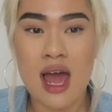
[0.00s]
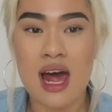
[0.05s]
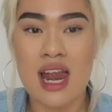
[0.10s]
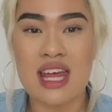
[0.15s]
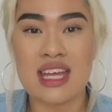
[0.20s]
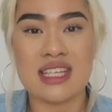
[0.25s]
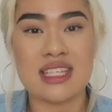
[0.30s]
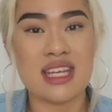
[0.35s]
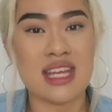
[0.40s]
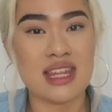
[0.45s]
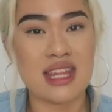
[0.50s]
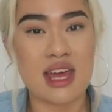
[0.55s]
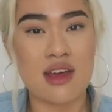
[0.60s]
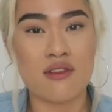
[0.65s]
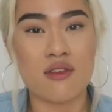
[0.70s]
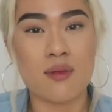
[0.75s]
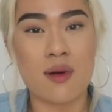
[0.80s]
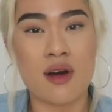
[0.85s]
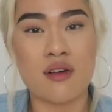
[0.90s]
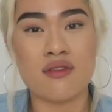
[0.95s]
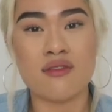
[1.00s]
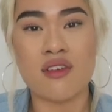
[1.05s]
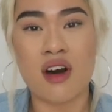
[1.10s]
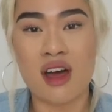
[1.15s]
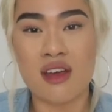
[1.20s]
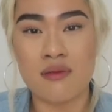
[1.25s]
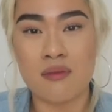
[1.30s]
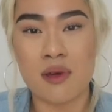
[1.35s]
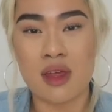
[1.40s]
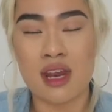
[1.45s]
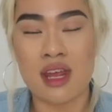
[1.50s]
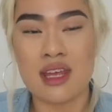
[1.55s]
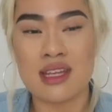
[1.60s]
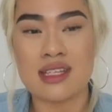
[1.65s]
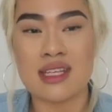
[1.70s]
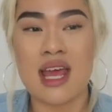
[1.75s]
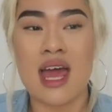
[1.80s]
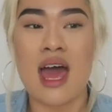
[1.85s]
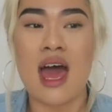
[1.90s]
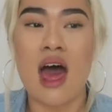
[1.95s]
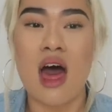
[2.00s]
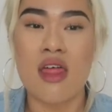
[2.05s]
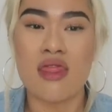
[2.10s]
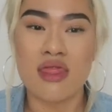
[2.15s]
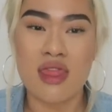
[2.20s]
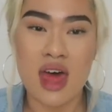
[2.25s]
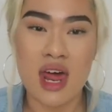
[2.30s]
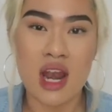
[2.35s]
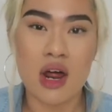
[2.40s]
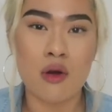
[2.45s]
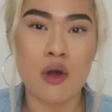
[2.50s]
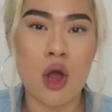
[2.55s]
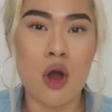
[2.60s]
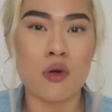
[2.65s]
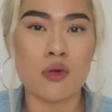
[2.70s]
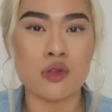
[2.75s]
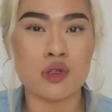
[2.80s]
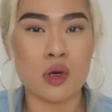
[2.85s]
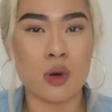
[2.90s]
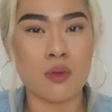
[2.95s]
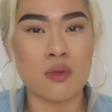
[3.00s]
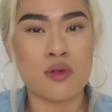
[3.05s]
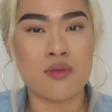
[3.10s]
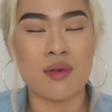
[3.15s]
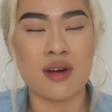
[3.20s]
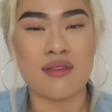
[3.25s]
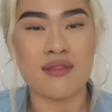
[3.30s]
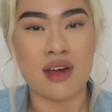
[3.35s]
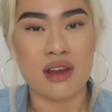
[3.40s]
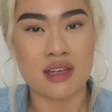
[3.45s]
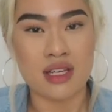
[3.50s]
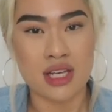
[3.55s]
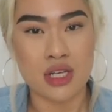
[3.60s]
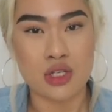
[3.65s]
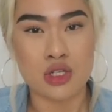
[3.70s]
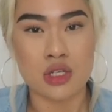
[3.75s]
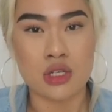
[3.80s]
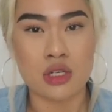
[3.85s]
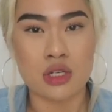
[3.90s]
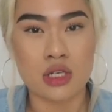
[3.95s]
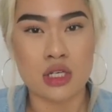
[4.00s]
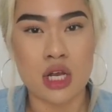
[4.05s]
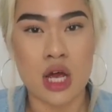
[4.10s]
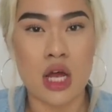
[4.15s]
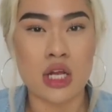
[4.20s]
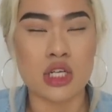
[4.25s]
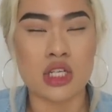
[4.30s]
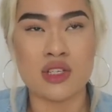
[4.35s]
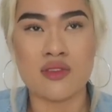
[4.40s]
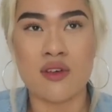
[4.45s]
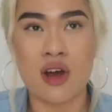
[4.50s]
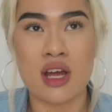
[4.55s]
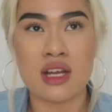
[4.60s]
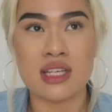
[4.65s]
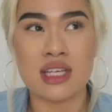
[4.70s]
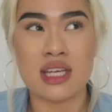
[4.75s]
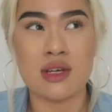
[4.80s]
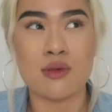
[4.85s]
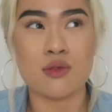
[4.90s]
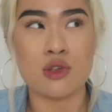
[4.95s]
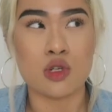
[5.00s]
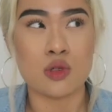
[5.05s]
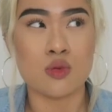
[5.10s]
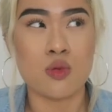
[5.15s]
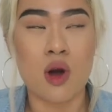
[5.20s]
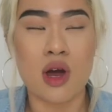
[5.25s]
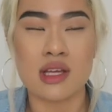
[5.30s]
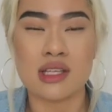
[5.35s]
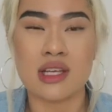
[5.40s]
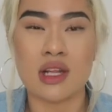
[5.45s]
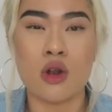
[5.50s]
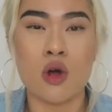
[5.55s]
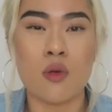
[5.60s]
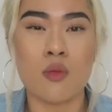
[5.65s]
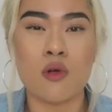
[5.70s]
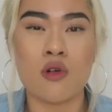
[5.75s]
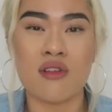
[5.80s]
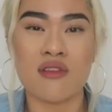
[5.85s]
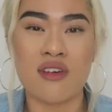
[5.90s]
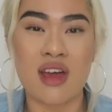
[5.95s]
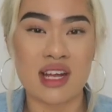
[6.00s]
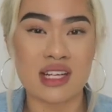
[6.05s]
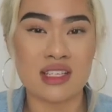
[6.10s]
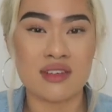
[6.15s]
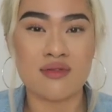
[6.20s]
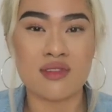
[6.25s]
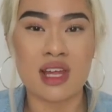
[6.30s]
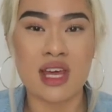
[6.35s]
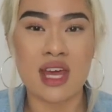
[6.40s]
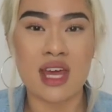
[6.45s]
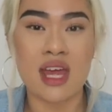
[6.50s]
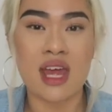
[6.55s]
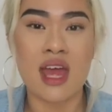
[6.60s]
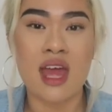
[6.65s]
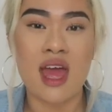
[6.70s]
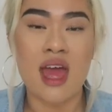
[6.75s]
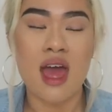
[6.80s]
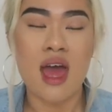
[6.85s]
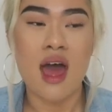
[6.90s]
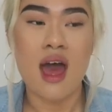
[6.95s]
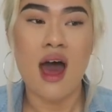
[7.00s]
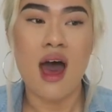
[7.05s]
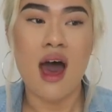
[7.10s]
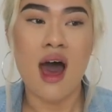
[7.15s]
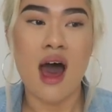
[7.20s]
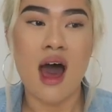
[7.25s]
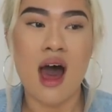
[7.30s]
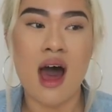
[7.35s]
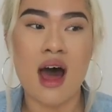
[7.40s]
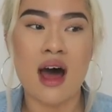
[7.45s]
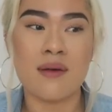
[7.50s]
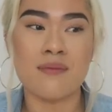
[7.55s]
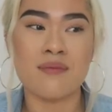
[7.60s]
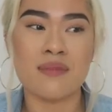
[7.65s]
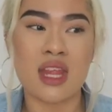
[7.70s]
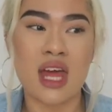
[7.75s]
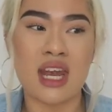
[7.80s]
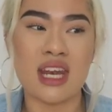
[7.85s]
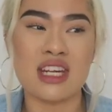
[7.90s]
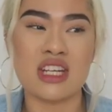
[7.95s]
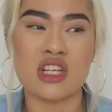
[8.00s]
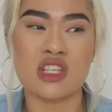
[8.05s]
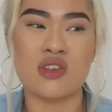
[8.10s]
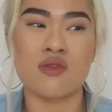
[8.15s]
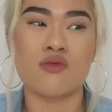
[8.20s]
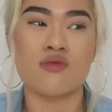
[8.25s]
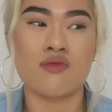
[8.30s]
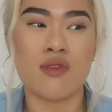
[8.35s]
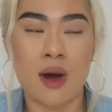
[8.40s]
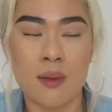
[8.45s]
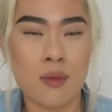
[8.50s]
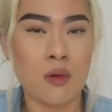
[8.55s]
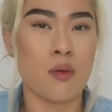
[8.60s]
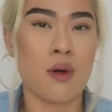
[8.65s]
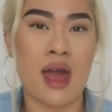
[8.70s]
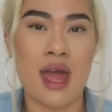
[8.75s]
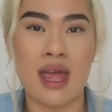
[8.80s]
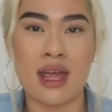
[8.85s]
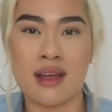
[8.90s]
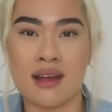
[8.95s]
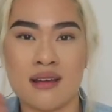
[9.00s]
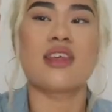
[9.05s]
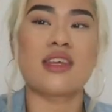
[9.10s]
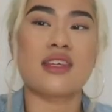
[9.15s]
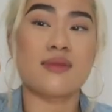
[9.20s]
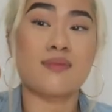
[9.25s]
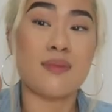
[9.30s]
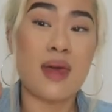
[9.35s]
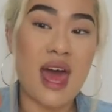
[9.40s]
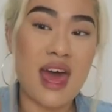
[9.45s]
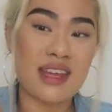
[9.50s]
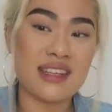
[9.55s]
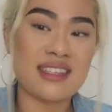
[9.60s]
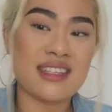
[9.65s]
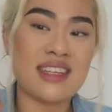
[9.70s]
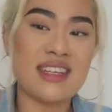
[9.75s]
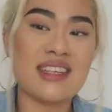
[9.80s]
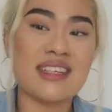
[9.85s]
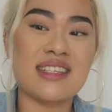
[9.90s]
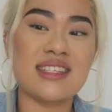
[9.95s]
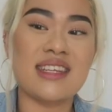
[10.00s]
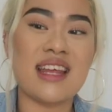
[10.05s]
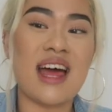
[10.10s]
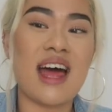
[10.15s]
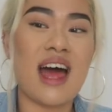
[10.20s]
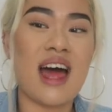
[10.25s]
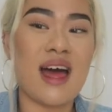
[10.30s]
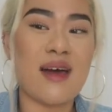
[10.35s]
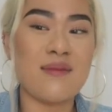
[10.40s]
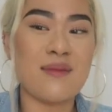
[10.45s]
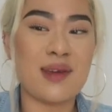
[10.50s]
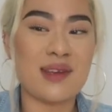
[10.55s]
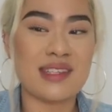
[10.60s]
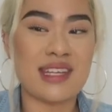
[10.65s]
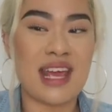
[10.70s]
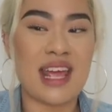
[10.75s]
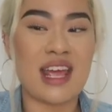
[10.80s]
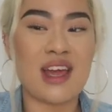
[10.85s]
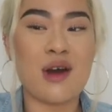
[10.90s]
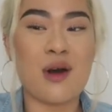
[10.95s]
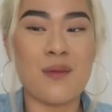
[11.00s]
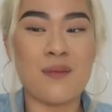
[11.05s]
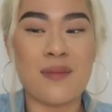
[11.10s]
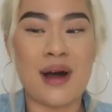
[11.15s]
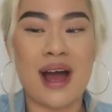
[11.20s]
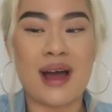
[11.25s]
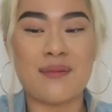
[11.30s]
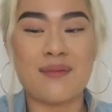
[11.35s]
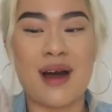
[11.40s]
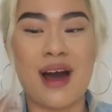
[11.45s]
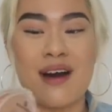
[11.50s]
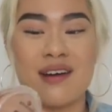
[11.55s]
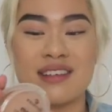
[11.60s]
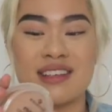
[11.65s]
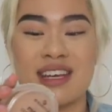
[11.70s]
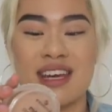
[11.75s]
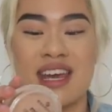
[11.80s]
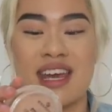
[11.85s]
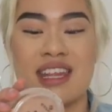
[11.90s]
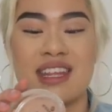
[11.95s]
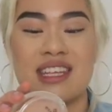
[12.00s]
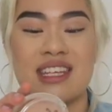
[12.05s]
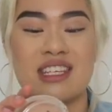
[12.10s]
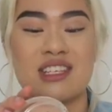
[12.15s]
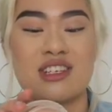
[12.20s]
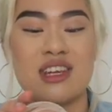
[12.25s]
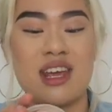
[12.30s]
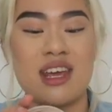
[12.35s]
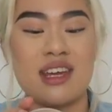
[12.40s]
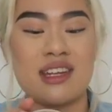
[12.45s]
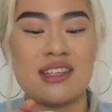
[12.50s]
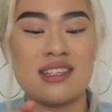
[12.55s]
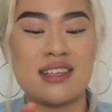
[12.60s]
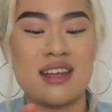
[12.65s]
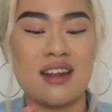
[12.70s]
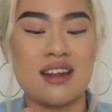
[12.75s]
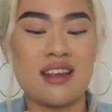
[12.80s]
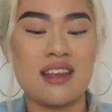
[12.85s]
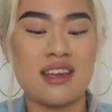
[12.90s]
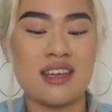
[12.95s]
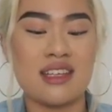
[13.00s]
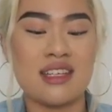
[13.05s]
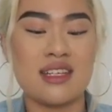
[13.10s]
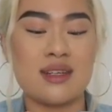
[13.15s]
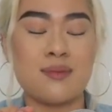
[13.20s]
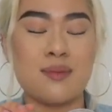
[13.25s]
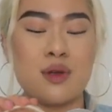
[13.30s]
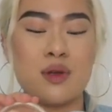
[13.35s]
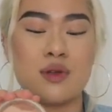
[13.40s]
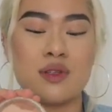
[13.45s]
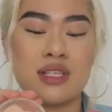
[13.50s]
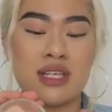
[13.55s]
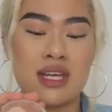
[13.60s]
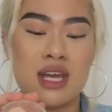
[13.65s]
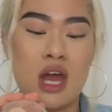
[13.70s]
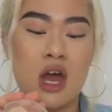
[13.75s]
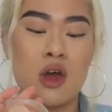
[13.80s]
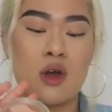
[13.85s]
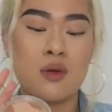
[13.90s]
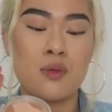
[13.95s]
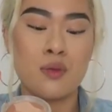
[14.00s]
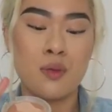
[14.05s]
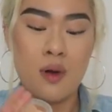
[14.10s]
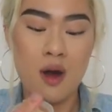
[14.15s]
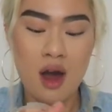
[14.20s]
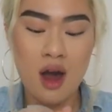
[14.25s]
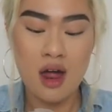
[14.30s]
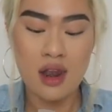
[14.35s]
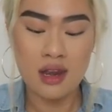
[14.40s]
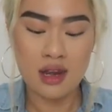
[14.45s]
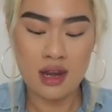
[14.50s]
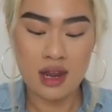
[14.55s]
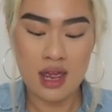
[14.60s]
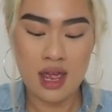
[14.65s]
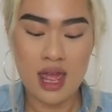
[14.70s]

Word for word: I let it sit there for about five minutes, and then I'll go on top with my foundation. I just find it just works a lot more effectively, um, and it doesn't rub away. The Essence Mosaic Compact Powder in the shade Sunkissed Beauty oh one,